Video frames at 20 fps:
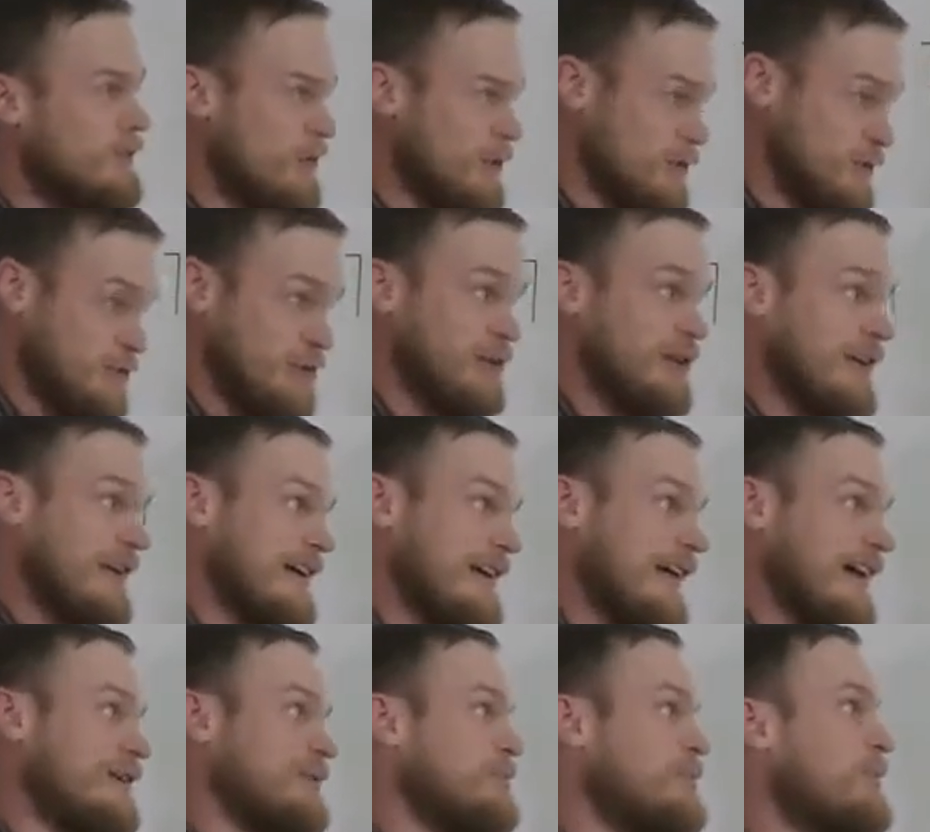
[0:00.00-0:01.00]
the verse we're
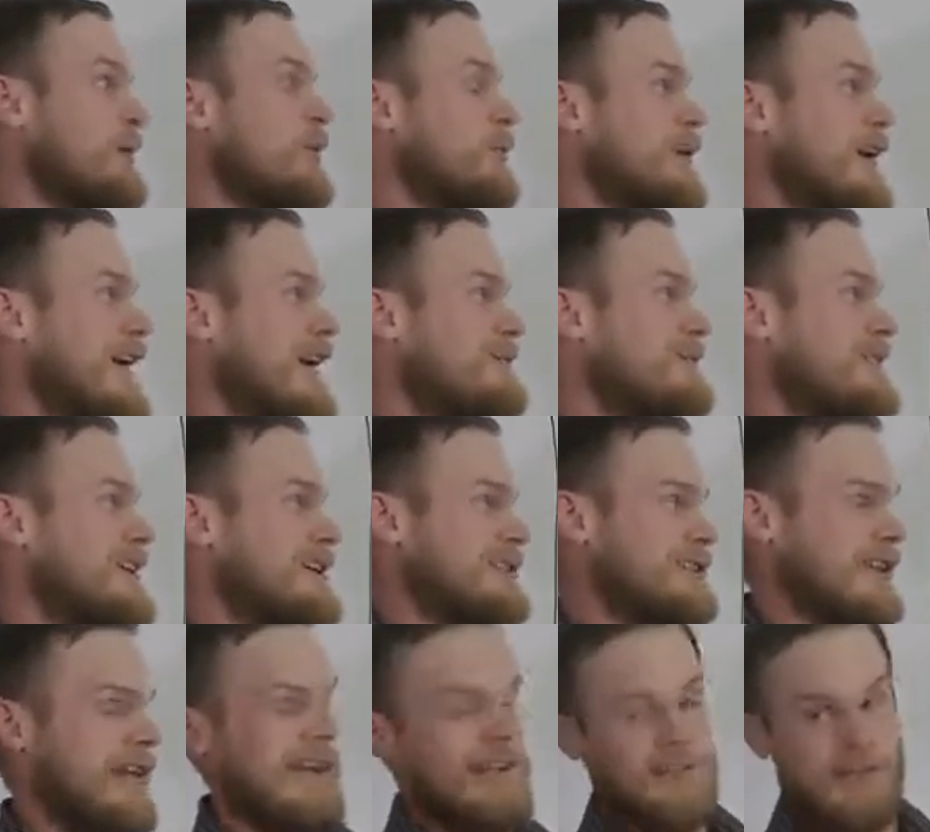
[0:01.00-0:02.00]
looking at, but we have the
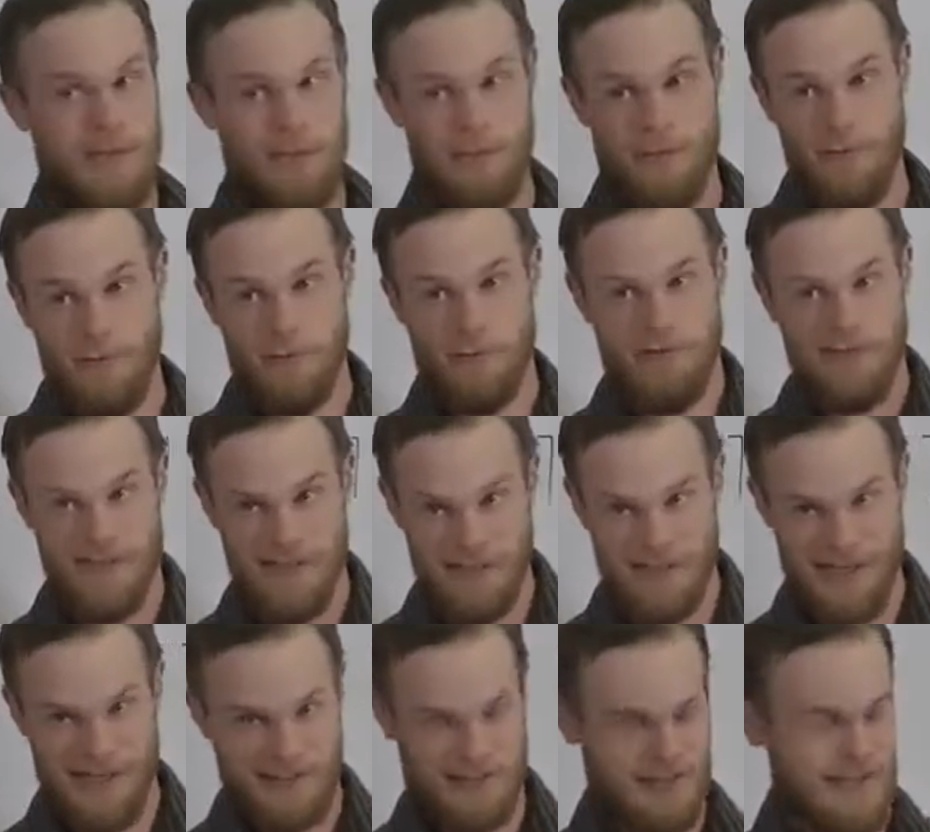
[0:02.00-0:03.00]
exact same form of the
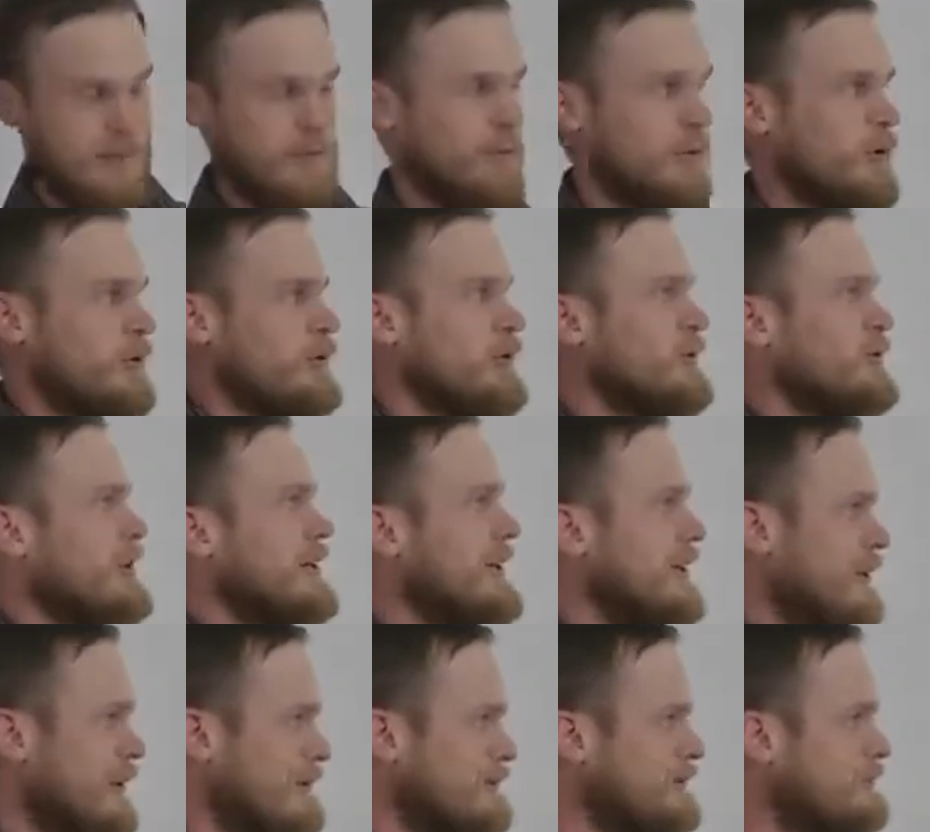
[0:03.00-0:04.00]
exact same word over
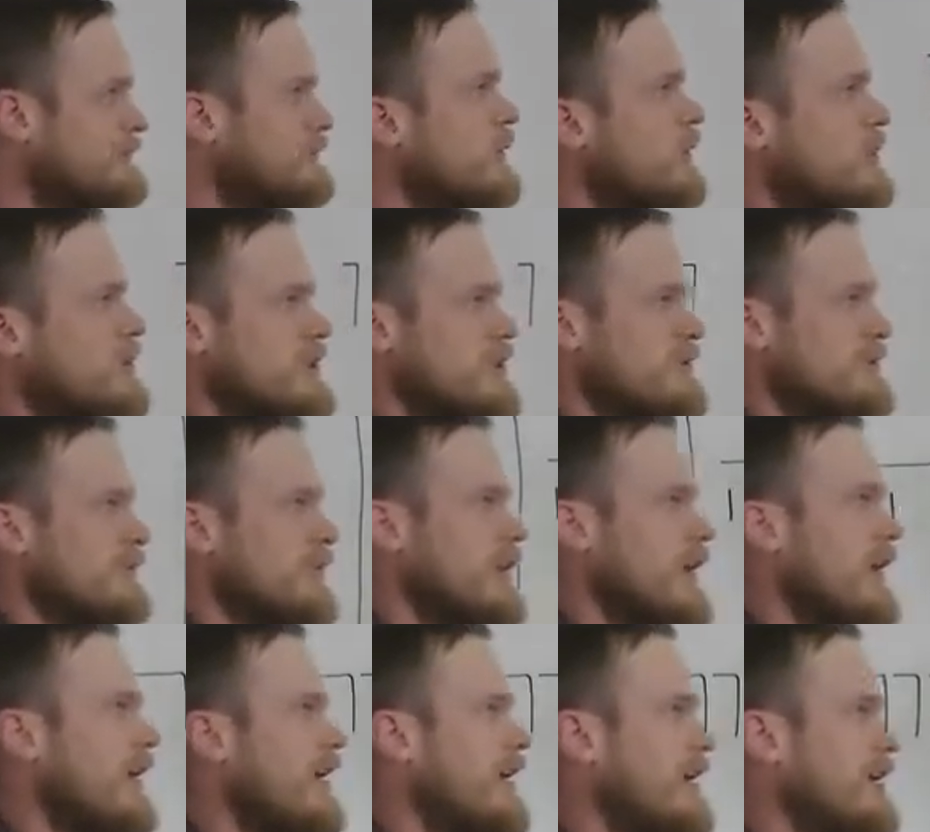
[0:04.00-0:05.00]
here, which is
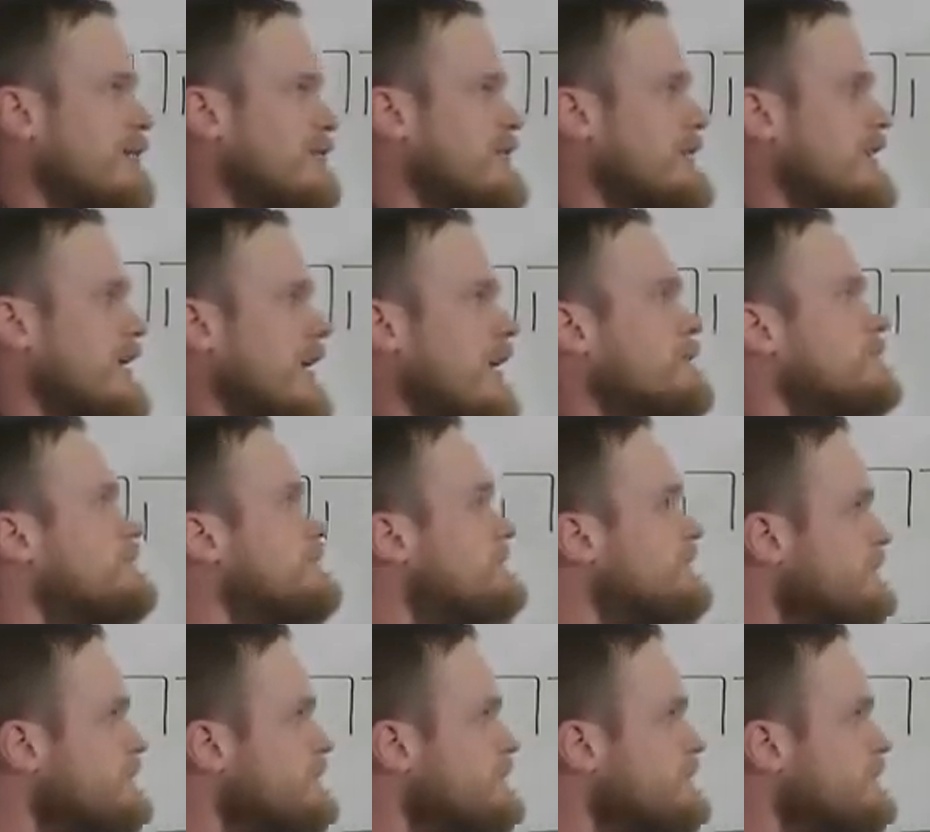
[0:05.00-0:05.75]
ve'ahavta.